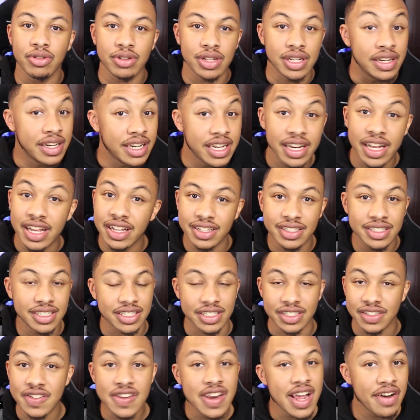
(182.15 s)
This has
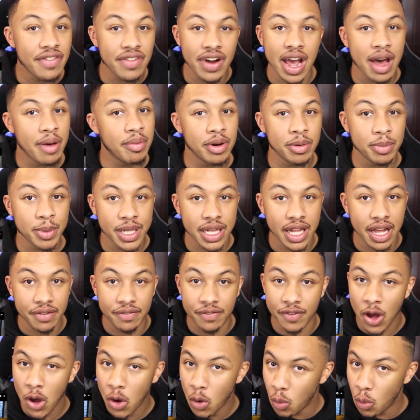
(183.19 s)
never happened in my life